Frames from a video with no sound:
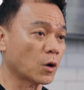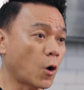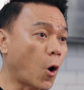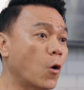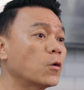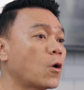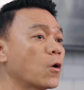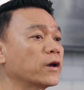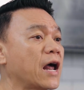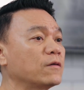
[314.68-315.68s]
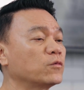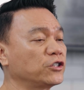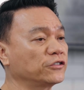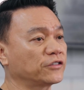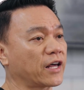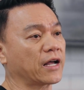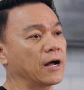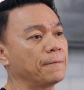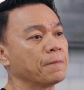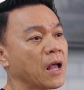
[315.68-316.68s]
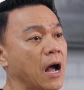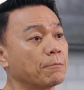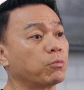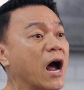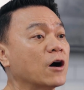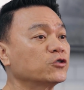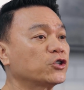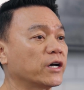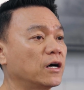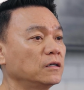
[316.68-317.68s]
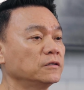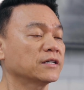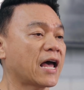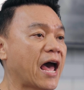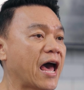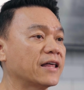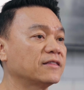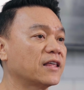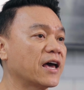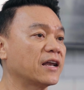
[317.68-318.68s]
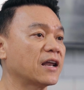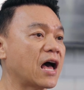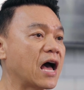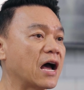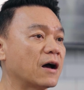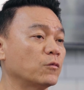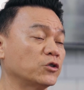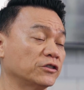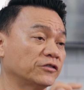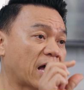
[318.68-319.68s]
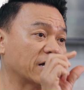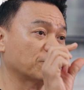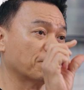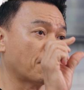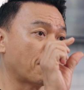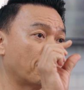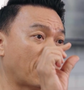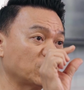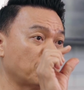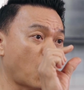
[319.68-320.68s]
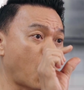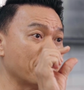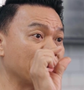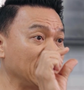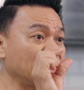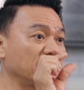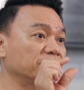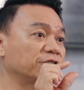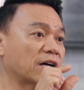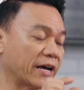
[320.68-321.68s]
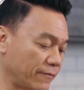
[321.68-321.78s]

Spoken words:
old coconut, which is like a brown shell, and then has much more meat inside.